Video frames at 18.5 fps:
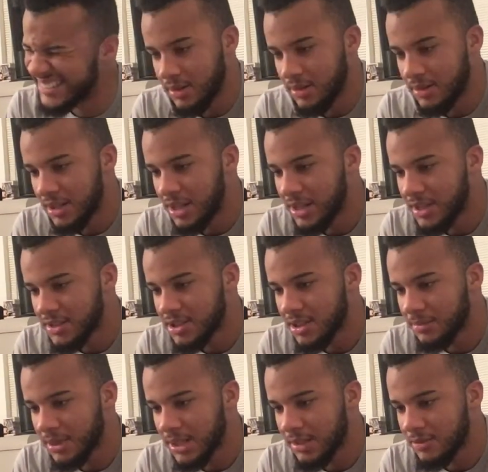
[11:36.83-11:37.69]
Needed
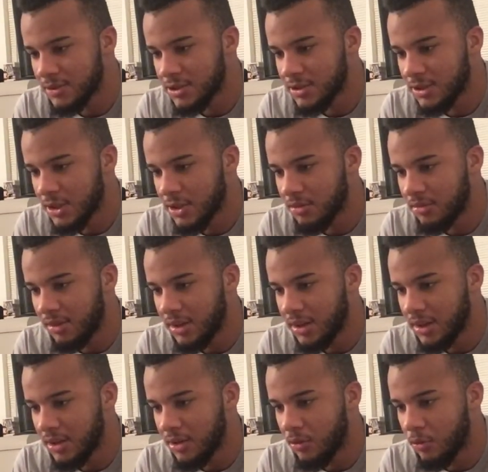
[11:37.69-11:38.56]
Something was
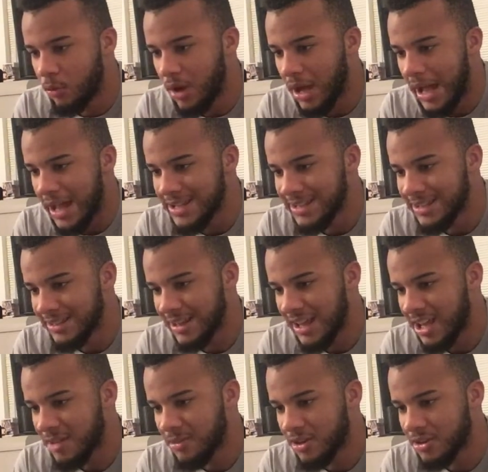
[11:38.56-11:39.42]
literally what I didn't
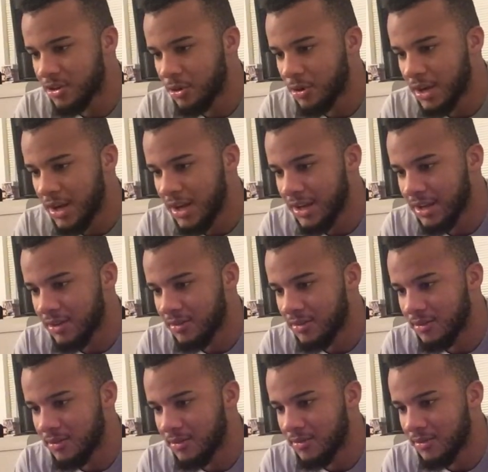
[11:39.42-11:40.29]
like about Kodak
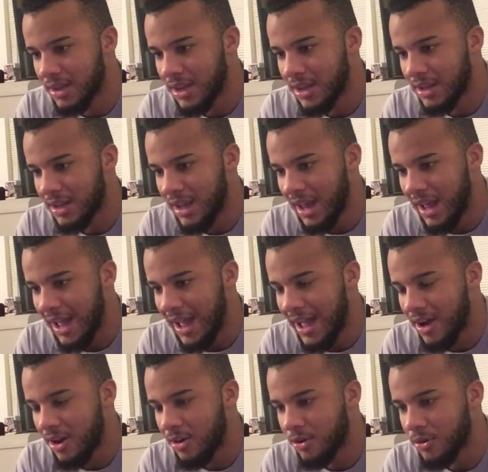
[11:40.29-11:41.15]
and
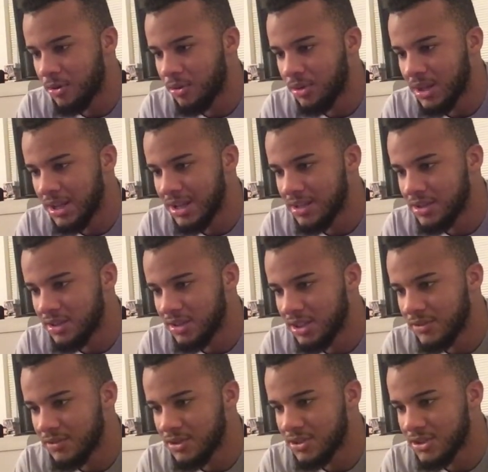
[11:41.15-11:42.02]
how he
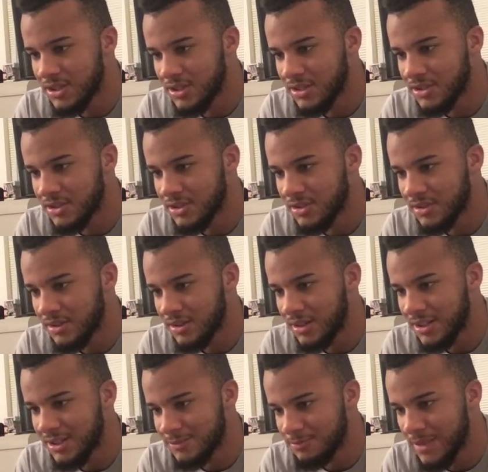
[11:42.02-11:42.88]
delivers
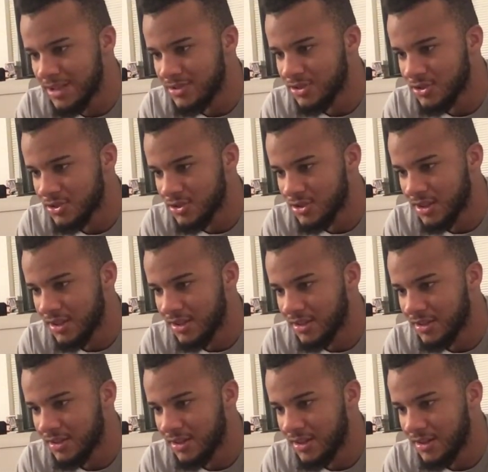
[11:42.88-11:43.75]
his message.
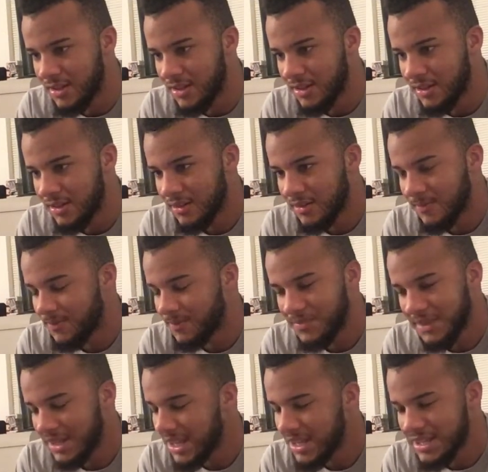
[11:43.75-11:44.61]
Like,
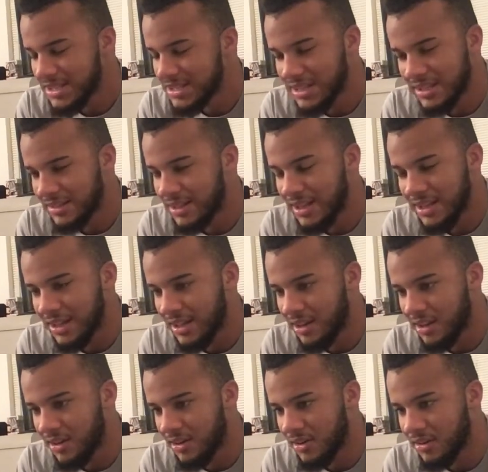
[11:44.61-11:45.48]
I just didn't like
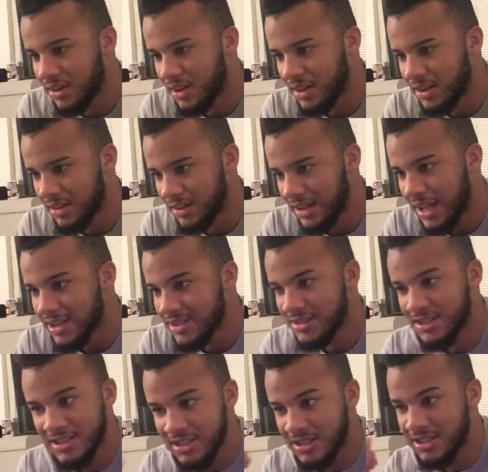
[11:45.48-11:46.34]
that at all. Like, that's
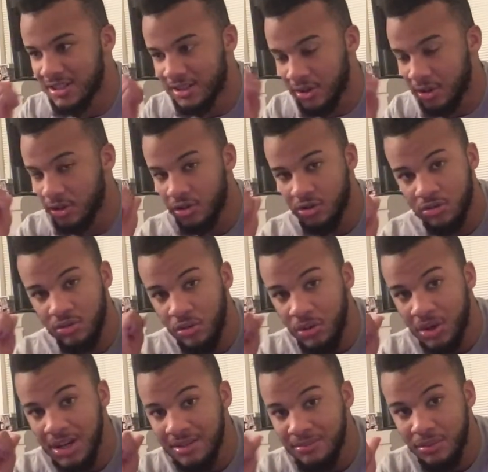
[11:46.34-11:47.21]
the shit, the little
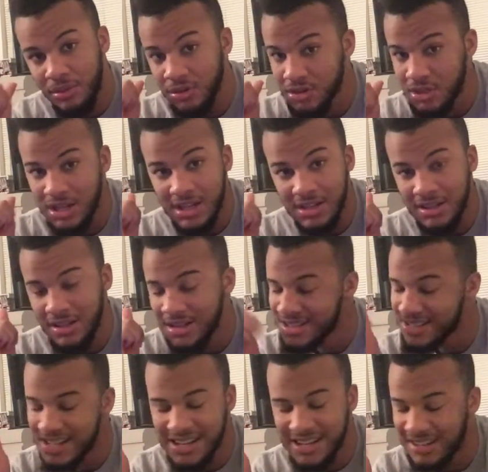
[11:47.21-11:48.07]
crooning bullshit he
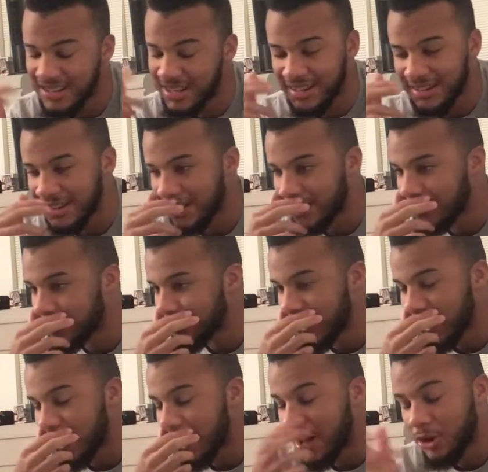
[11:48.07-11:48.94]
does, I didn't like that.
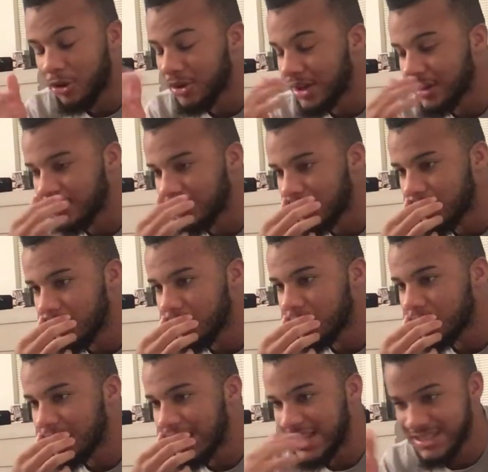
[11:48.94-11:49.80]
I don't like that.
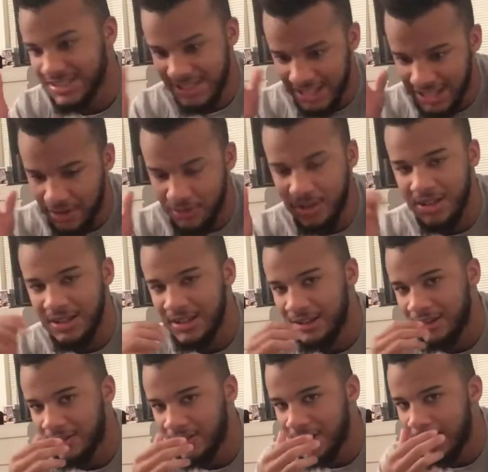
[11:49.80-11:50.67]
And that's exactly what he
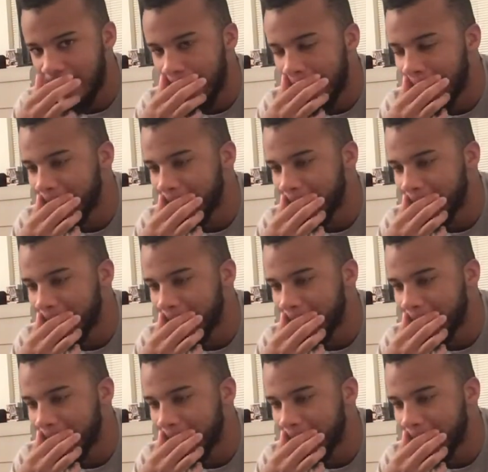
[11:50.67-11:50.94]
did on that.